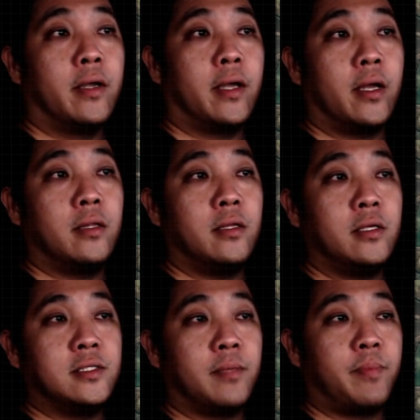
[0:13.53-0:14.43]
and
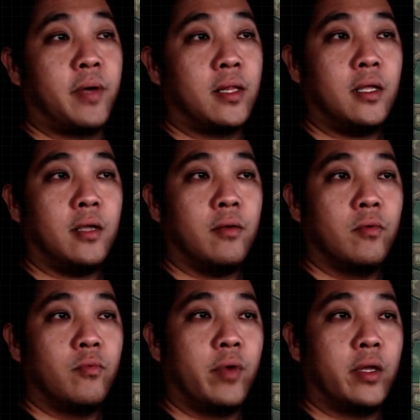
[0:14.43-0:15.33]
this is Zapadne,
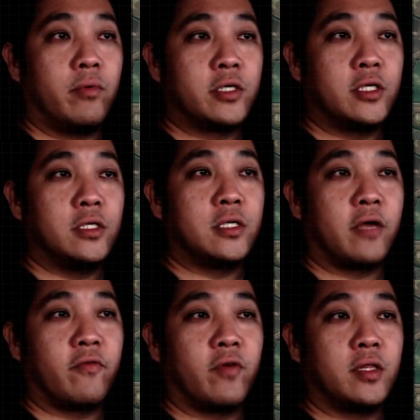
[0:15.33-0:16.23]
where the Russians
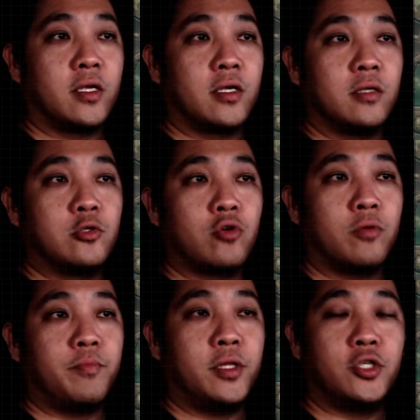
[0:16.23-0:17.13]
have taken
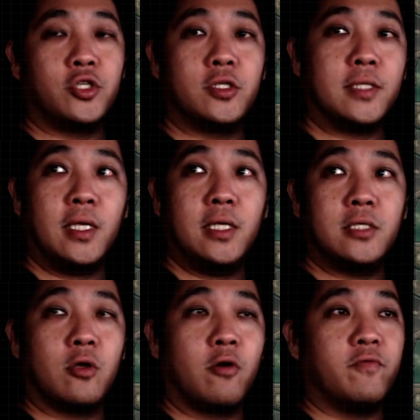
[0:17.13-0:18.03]
strong positions
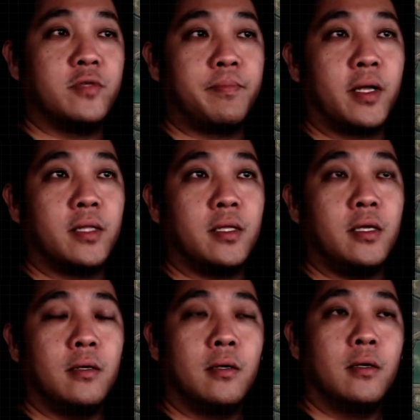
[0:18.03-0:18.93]
east of Zapadne.